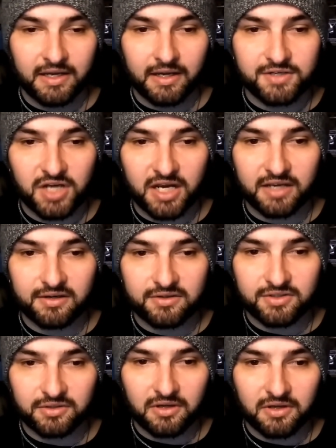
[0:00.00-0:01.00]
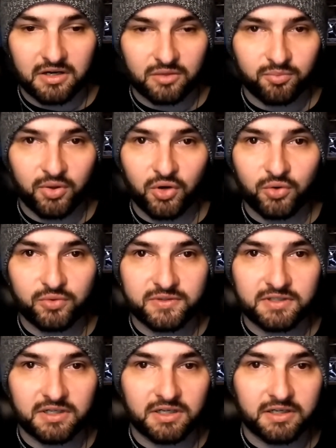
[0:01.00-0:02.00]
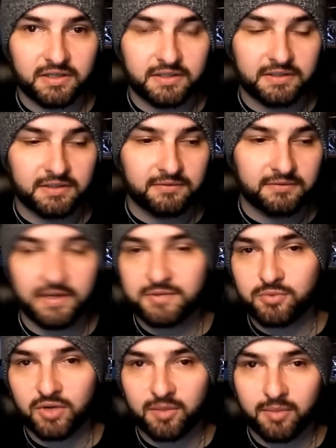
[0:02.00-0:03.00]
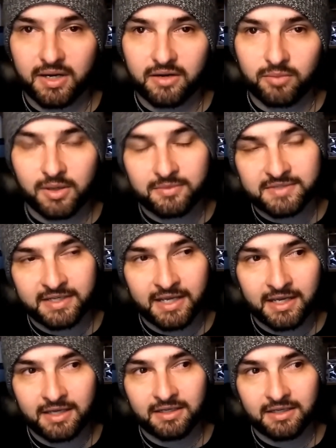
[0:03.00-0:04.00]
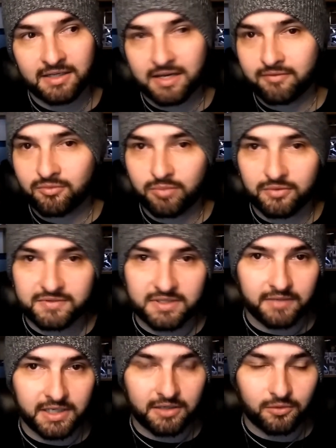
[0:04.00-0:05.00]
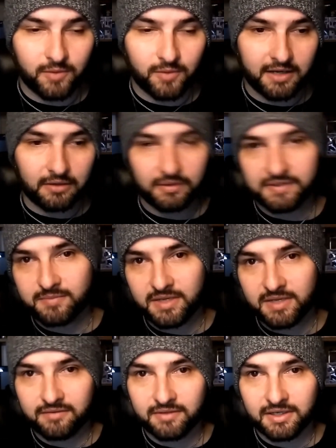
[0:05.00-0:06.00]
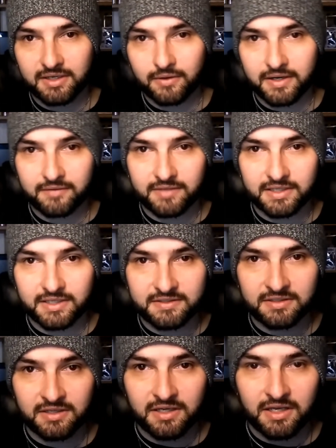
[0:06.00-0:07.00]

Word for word: giant long post on Facebook about it, but I was like, hey, haven't posted a video in a while, let's make a video out of this.